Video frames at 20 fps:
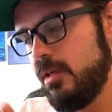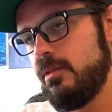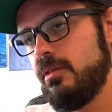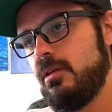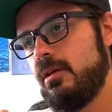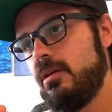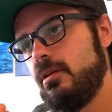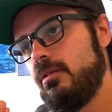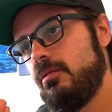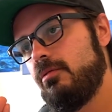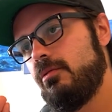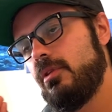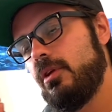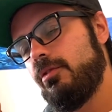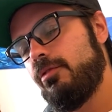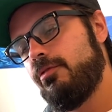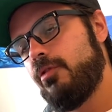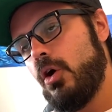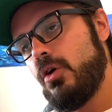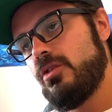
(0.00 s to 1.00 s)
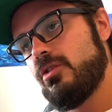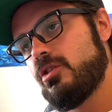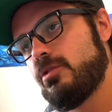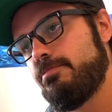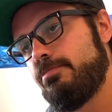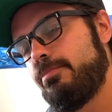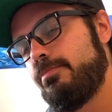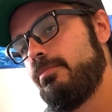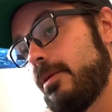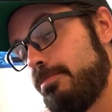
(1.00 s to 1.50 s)
the the the
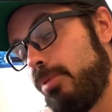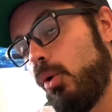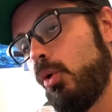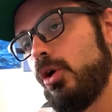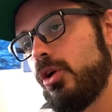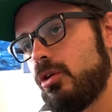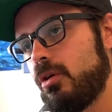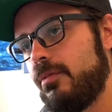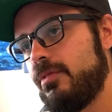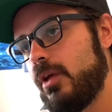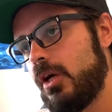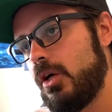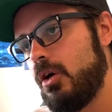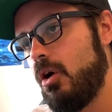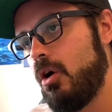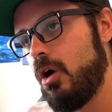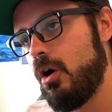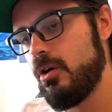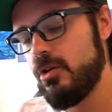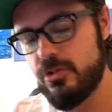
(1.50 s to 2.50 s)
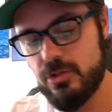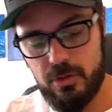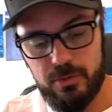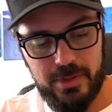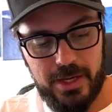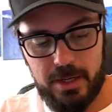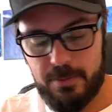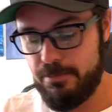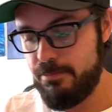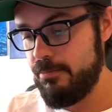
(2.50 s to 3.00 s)
furthest end point of the car
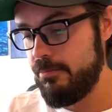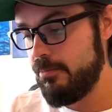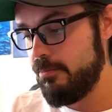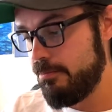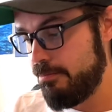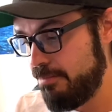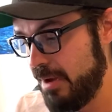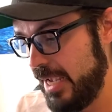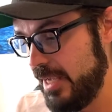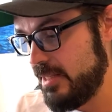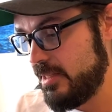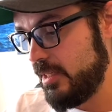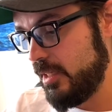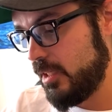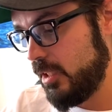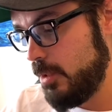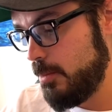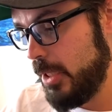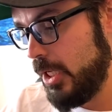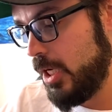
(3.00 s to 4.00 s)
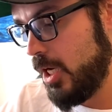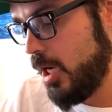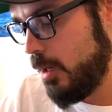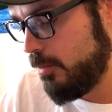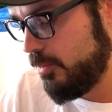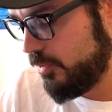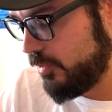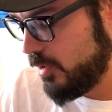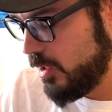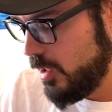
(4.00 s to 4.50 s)
so that basically
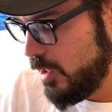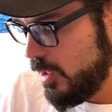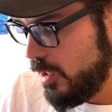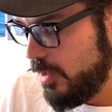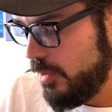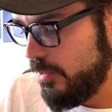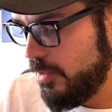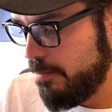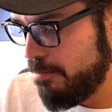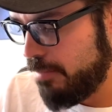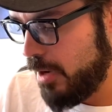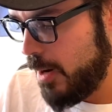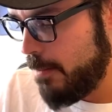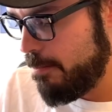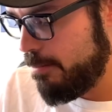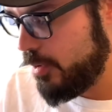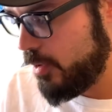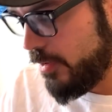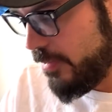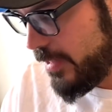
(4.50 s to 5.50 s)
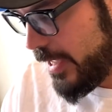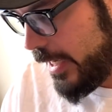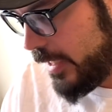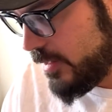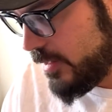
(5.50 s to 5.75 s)
becomes the bumper